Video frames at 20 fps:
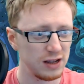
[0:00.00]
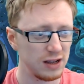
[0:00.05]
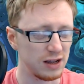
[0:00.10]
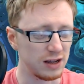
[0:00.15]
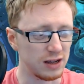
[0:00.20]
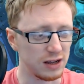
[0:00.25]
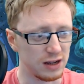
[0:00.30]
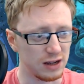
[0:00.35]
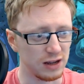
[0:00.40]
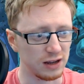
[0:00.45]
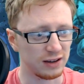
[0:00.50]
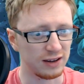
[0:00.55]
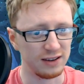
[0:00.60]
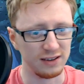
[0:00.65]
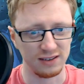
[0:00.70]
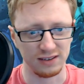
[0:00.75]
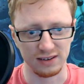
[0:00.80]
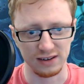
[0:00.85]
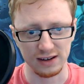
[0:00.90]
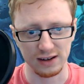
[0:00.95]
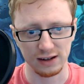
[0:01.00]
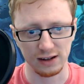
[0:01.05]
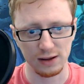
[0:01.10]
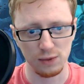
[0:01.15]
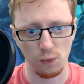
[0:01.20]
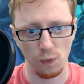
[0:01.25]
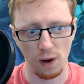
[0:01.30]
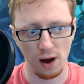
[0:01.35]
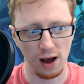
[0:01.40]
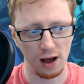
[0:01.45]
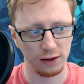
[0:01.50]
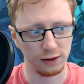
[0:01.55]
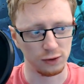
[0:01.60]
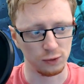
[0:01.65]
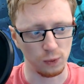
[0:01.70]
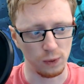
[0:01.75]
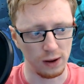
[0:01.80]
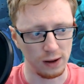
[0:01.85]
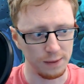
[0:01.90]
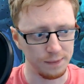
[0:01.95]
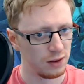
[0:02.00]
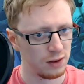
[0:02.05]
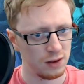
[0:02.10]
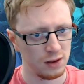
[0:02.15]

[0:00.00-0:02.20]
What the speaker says: Conceal in Wild as well.